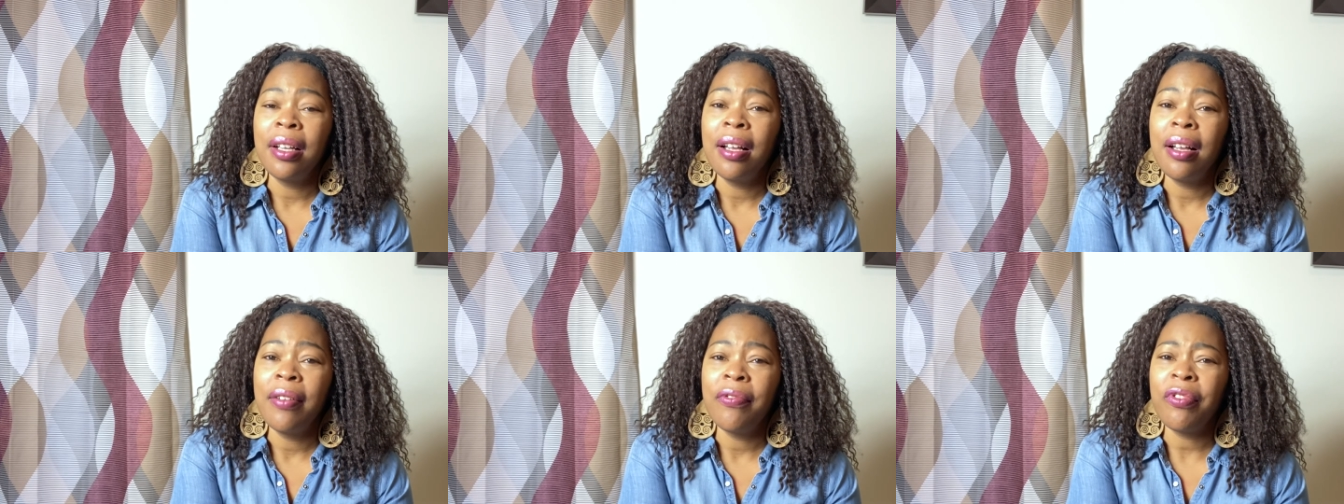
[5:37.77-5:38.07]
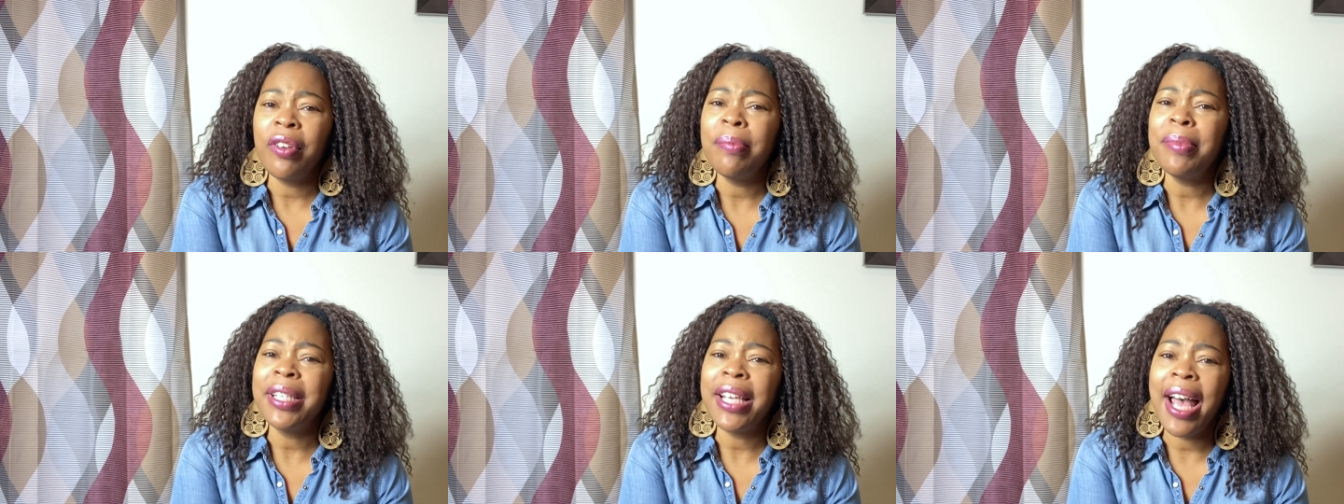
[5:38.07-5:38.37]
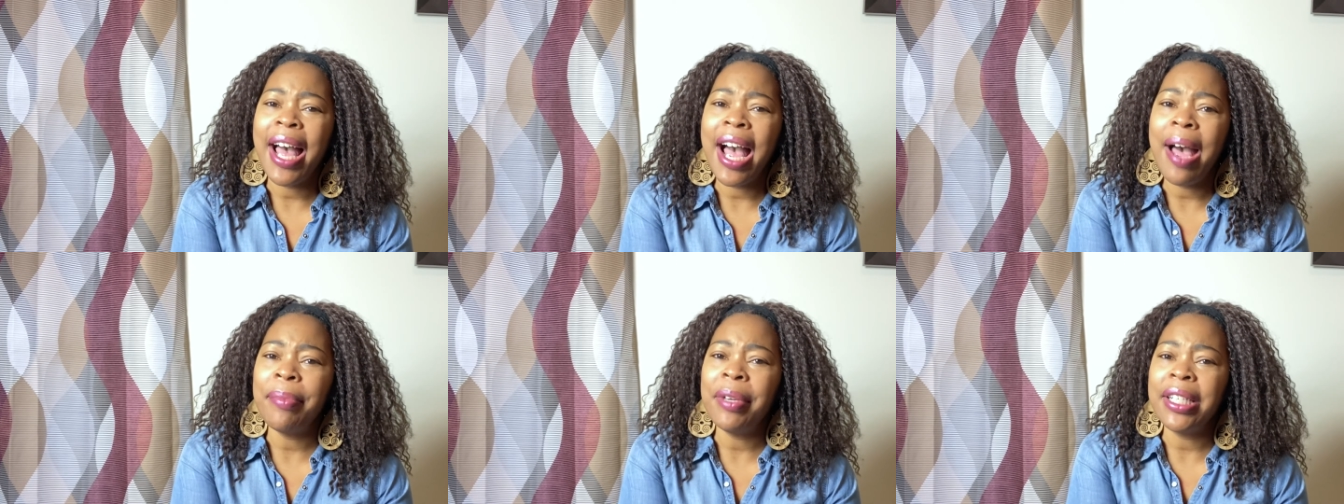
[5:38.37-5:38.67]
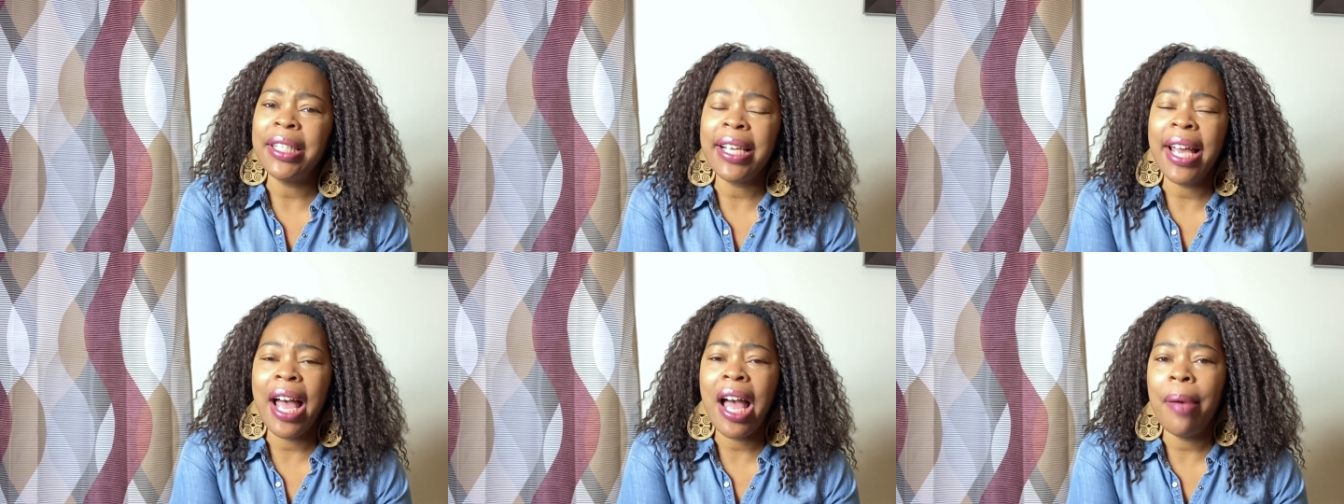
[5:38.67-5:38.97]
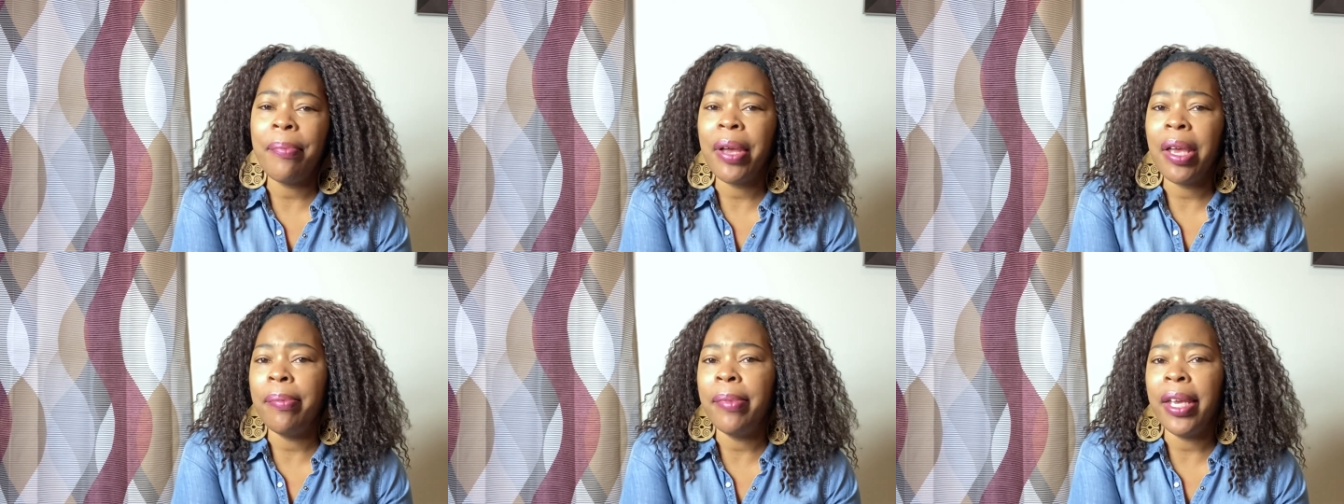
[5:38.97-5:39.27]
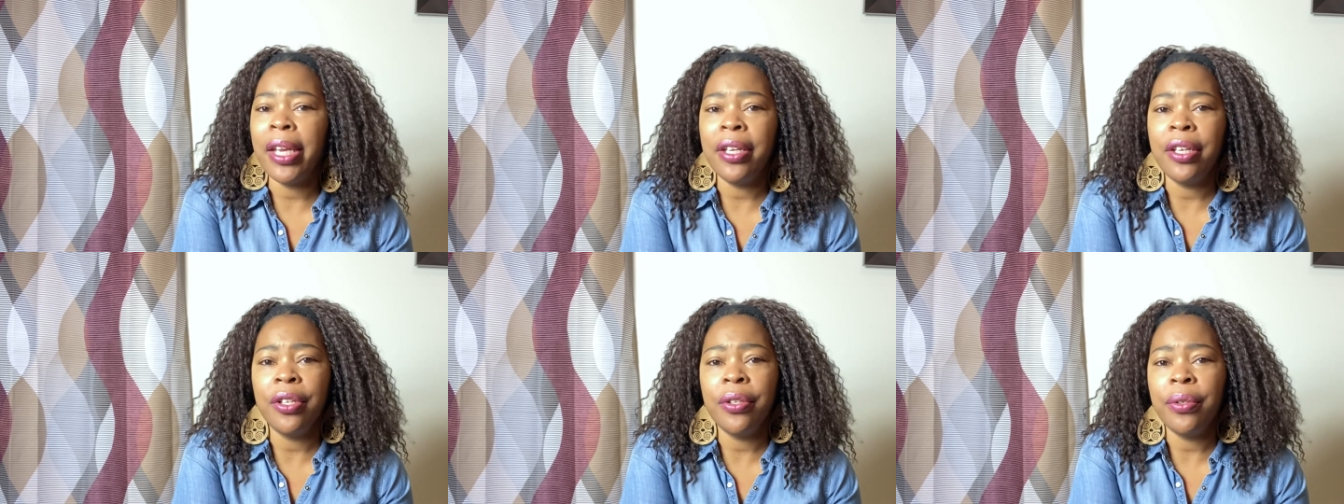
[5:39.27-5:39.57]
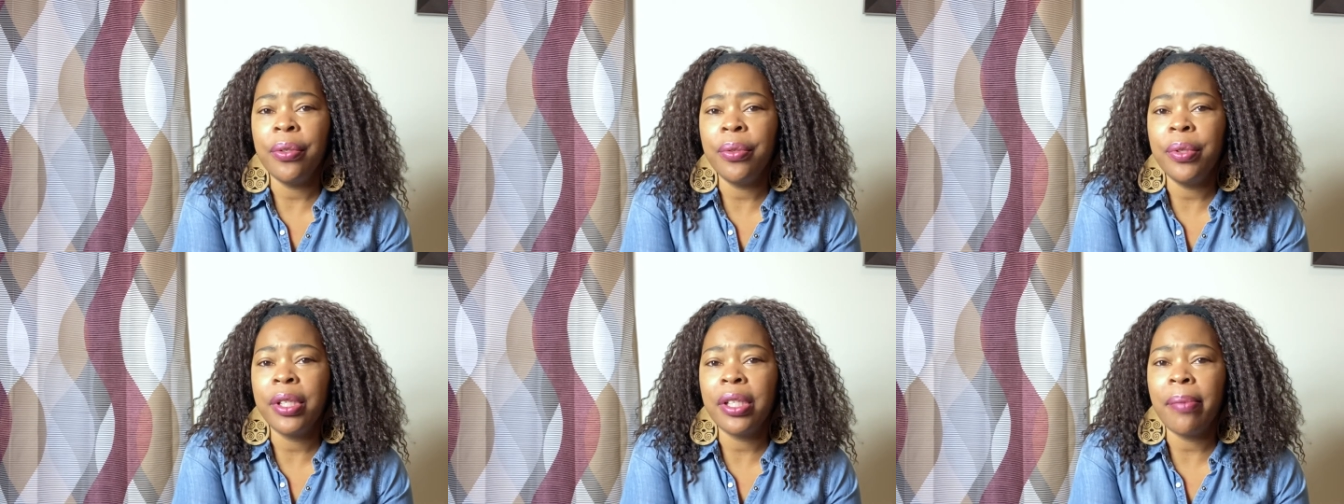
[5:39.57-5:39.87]
From time to time, I may
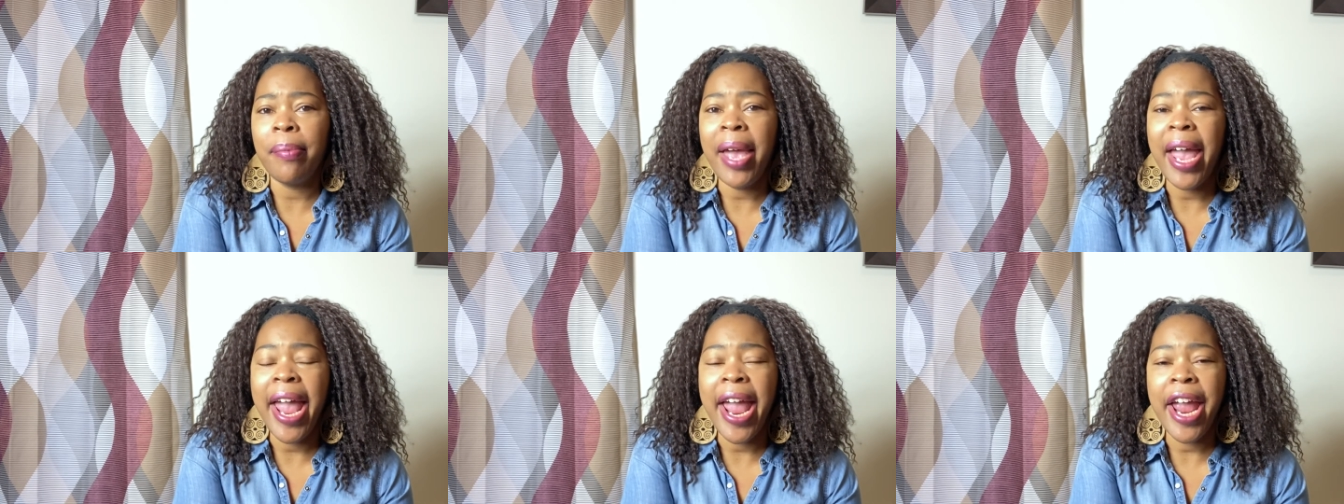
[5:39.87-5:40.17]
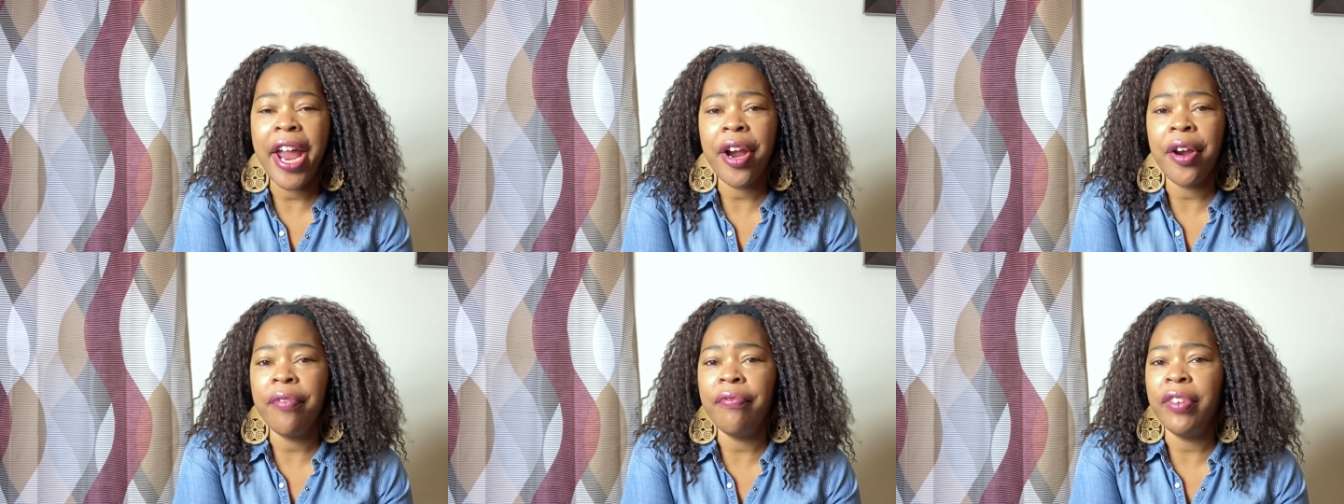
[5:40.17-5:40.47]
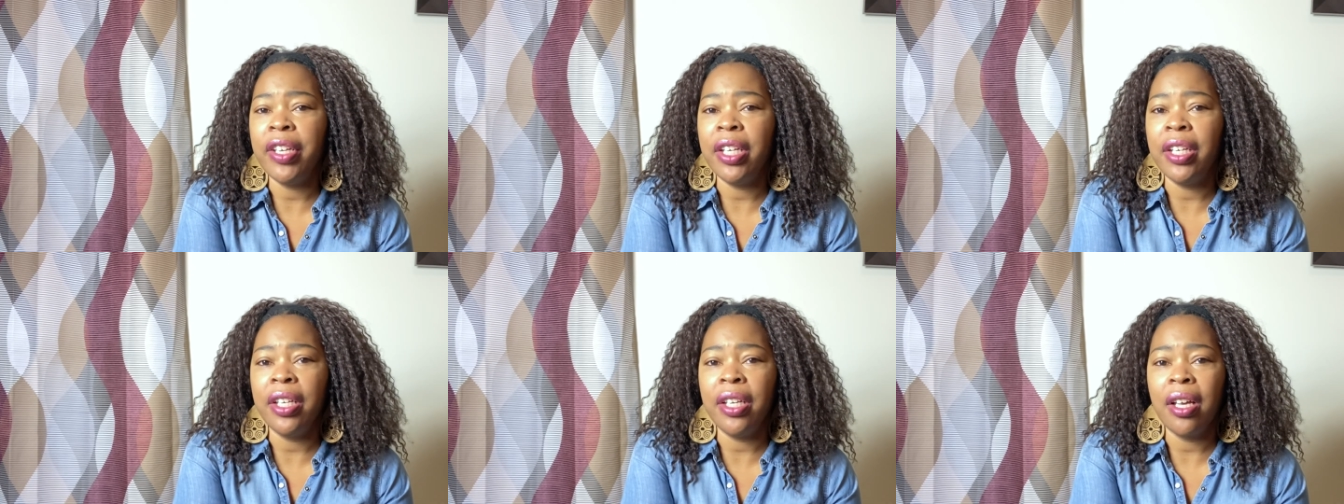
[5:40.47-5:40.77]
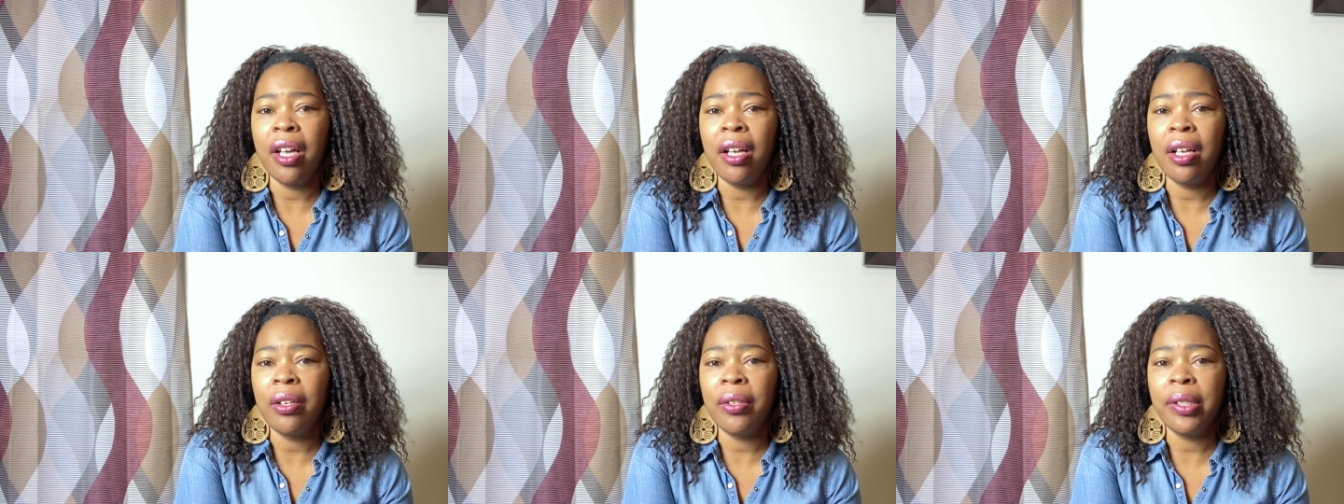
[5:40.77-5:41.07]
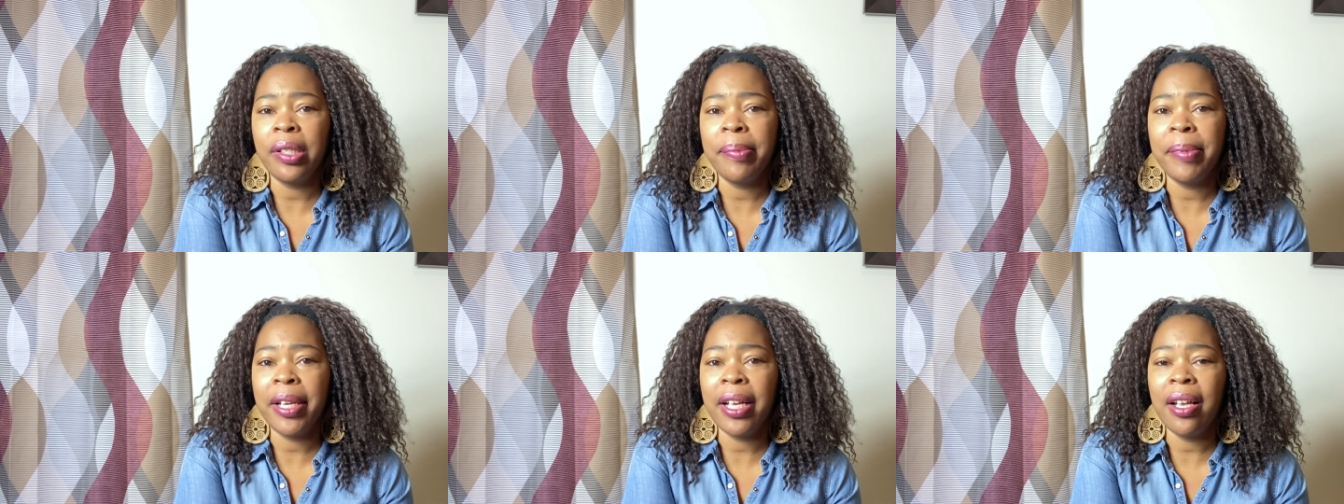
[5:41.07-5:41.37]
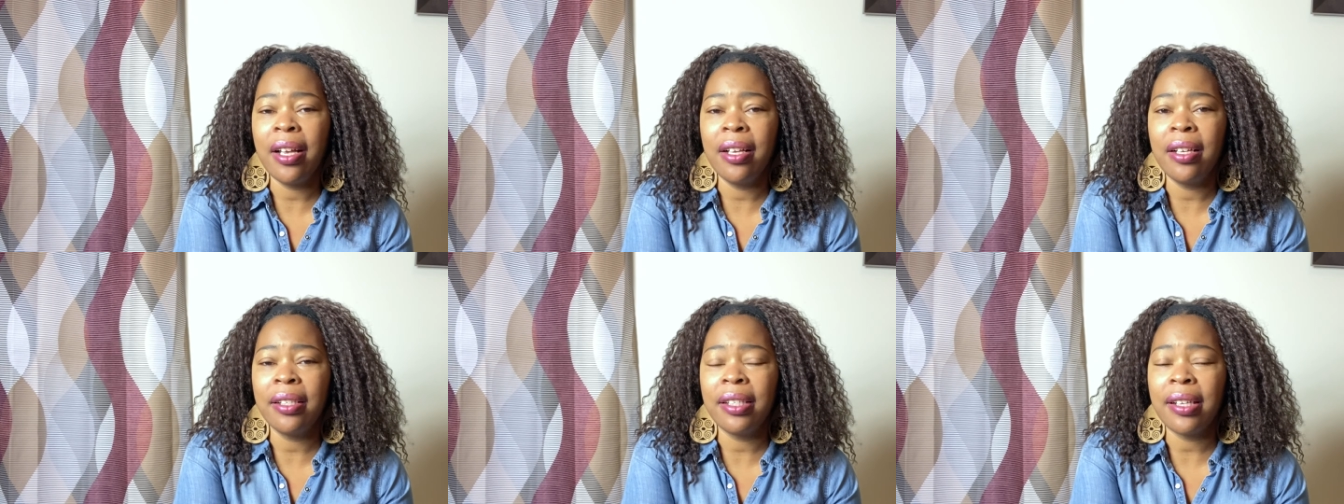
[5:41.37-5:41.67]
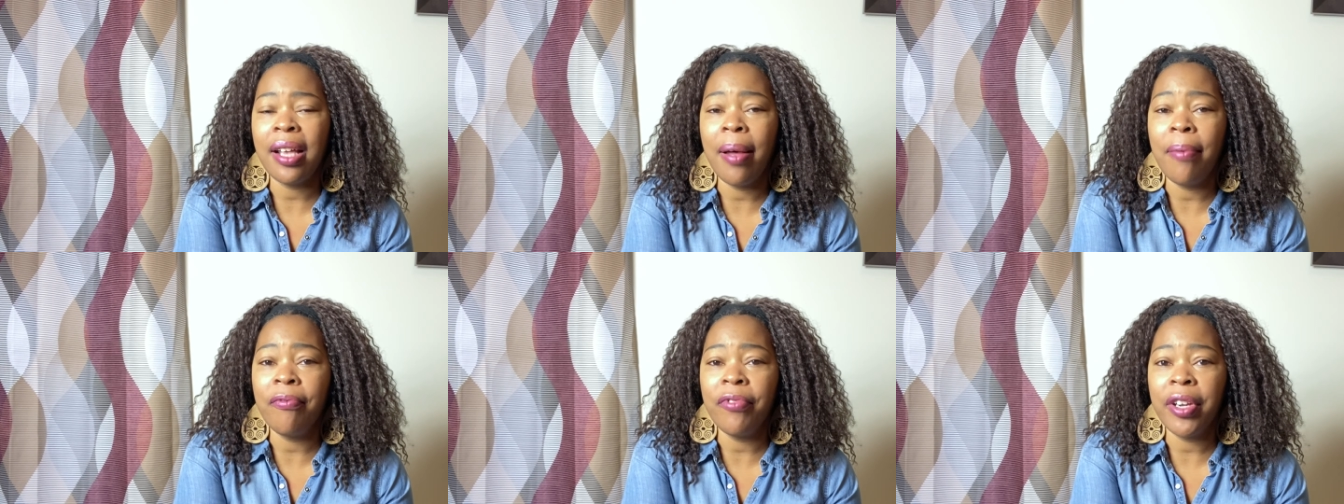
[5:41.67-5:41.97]
do some hair videos because I'm